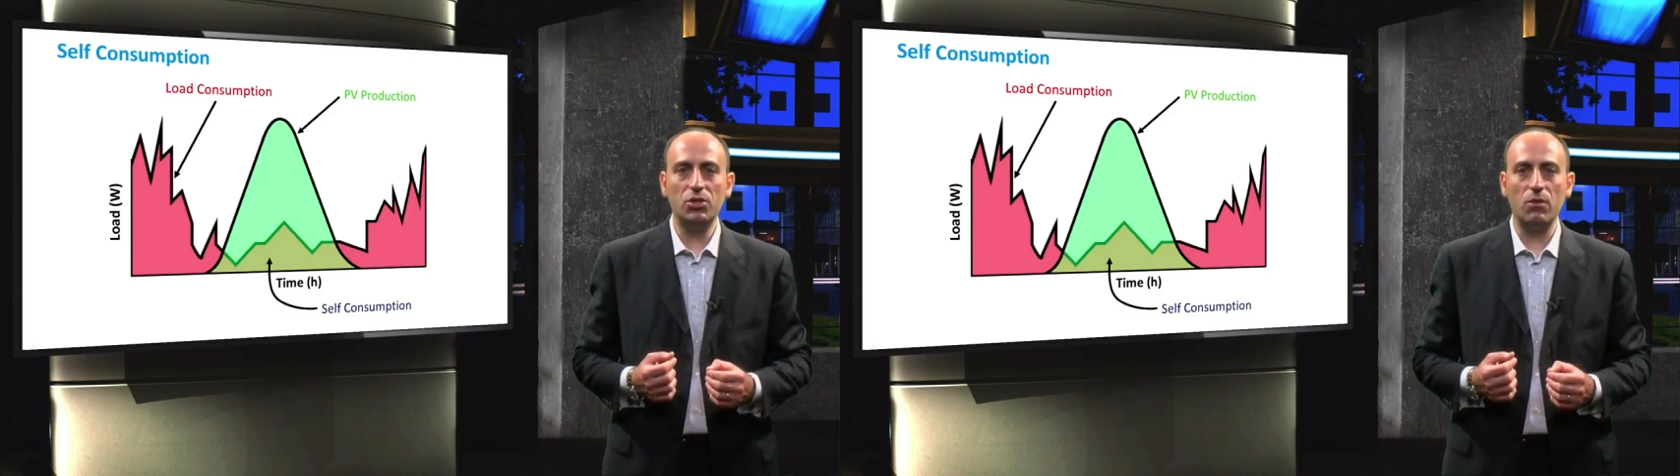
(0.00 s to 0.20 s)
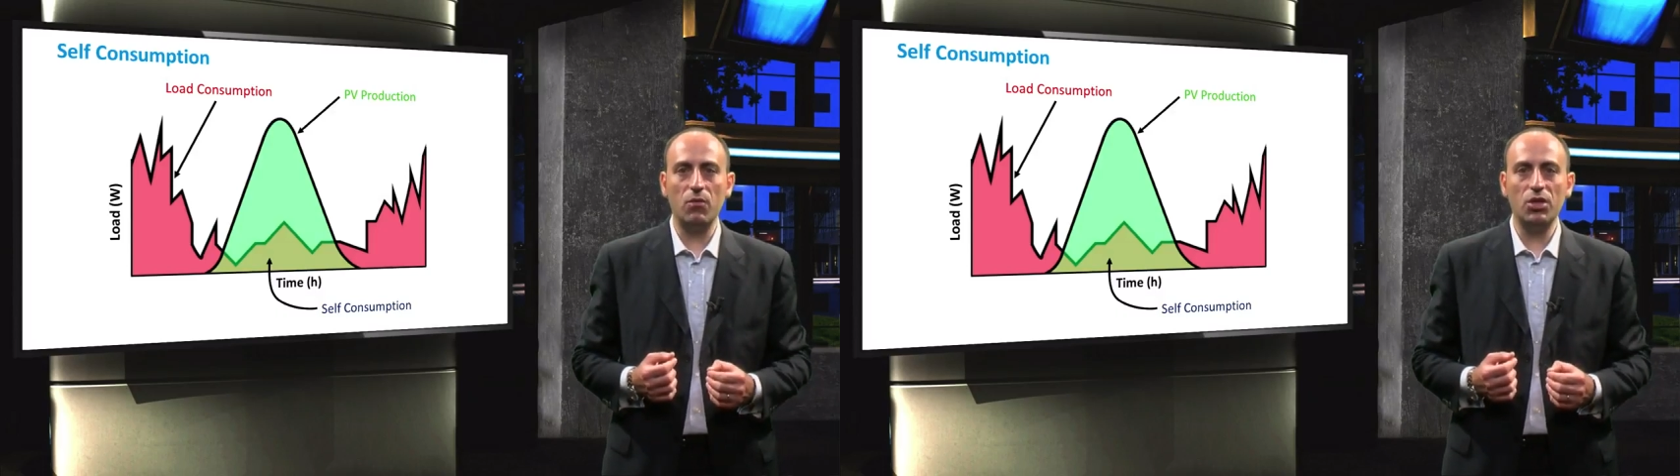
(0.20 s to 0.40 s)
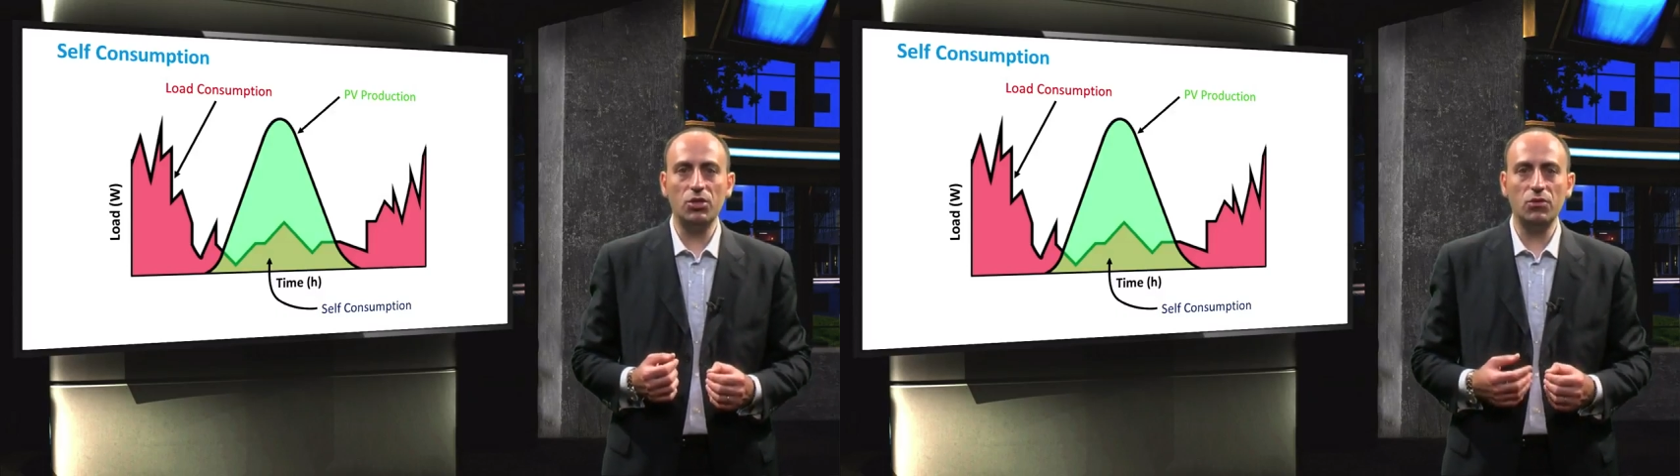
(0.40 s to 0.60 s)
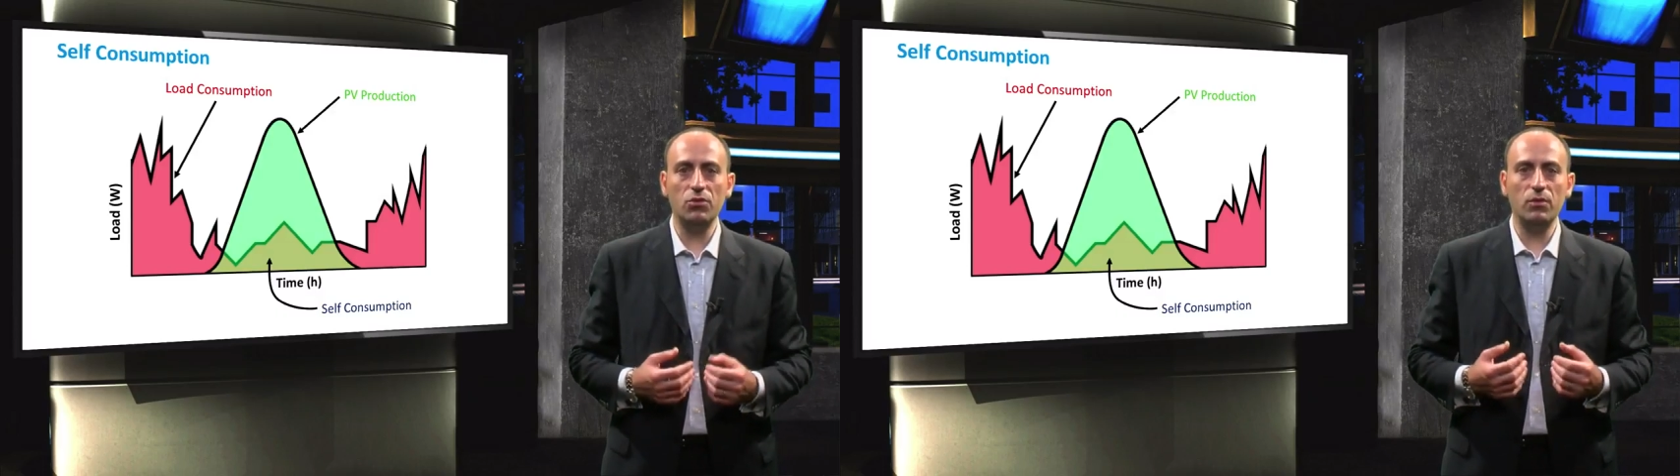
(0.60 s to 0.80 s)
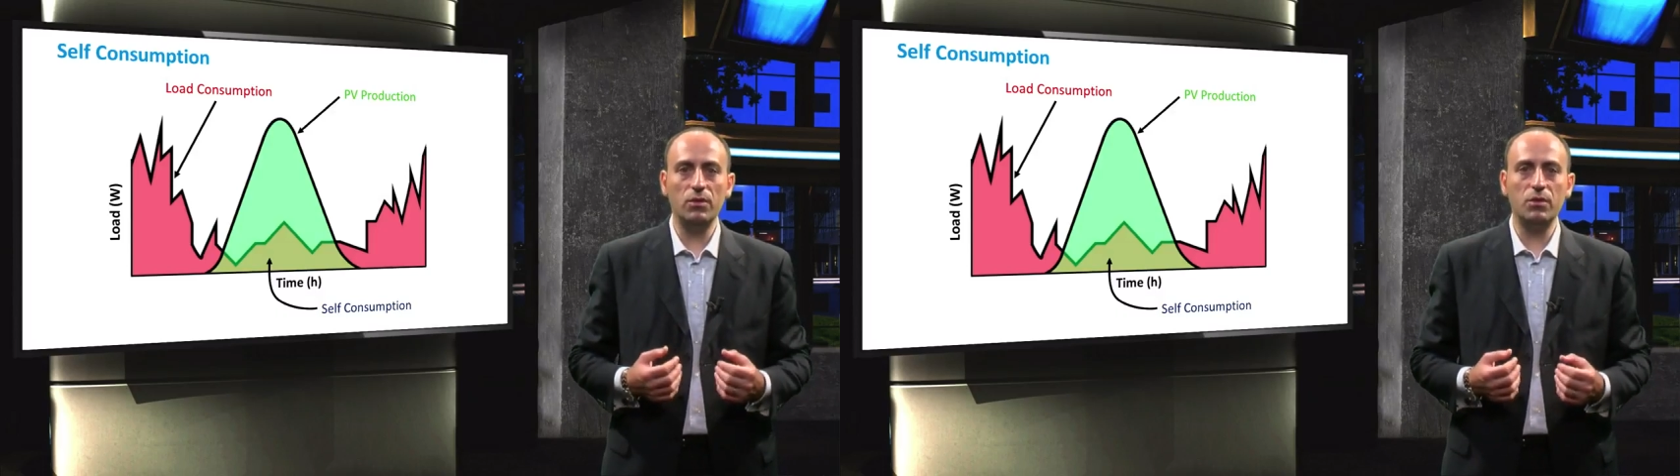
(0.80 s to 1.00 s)
generation
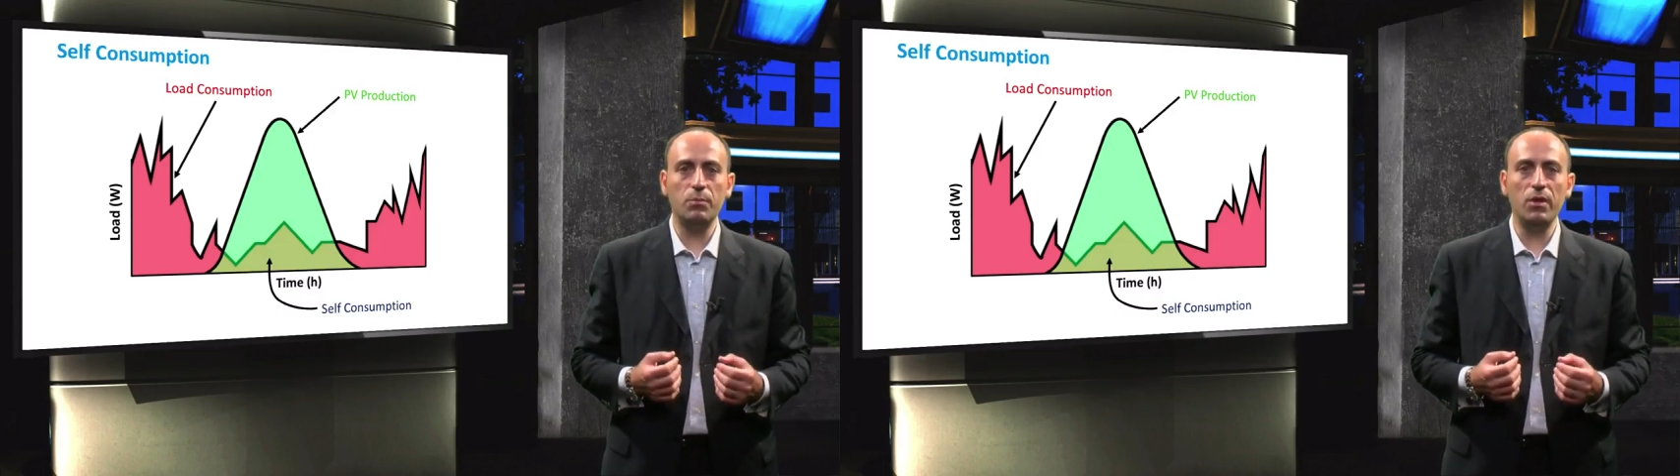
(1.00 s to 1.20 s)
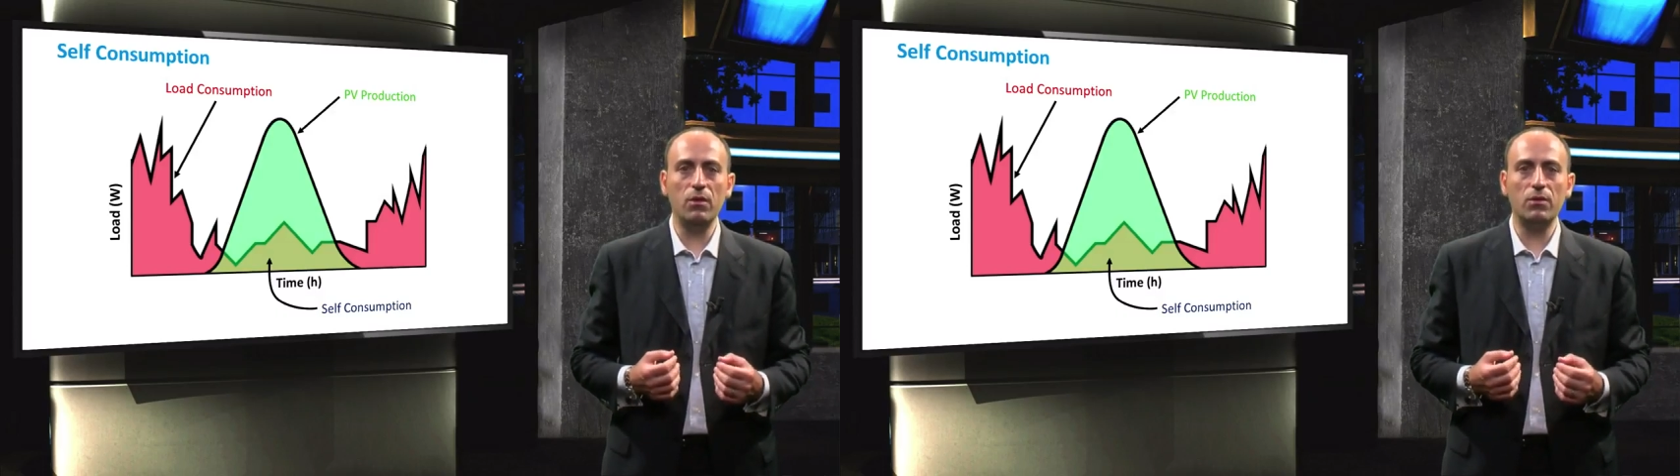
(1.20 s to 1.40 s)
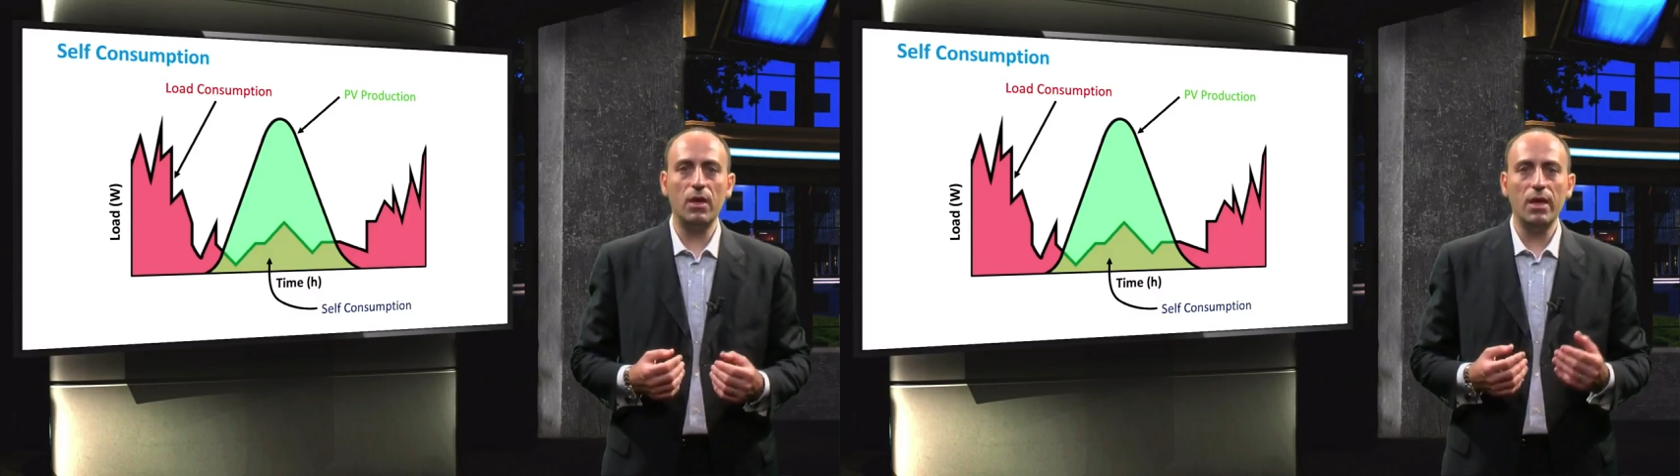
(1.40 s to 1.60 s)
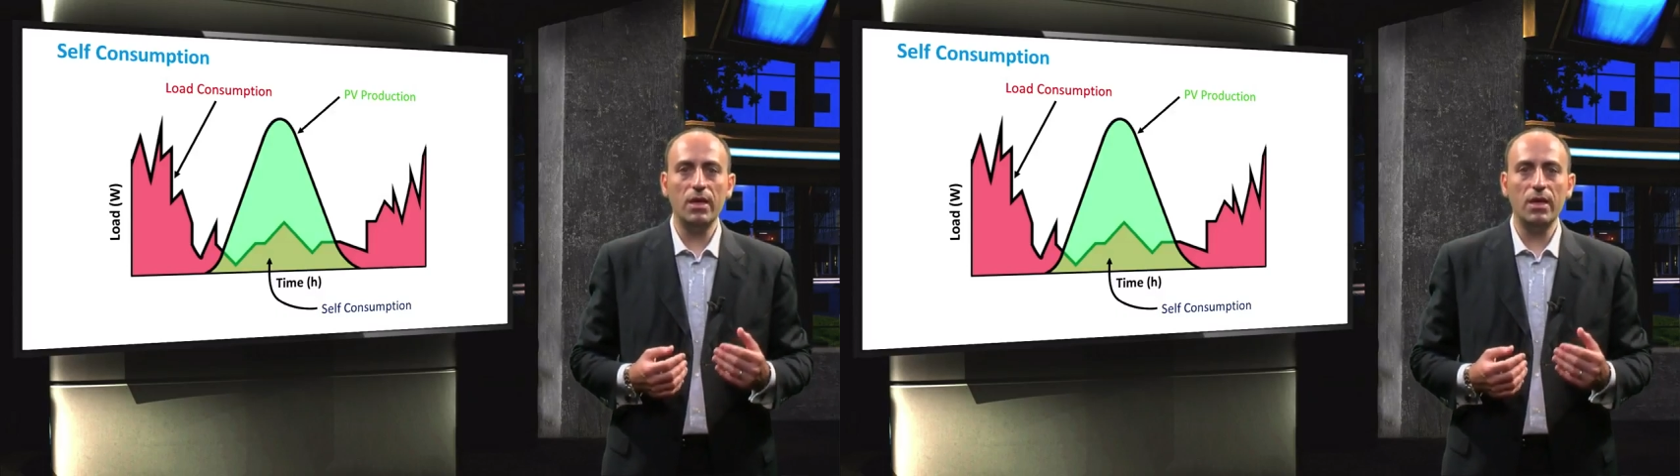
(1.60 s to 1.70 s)
during this period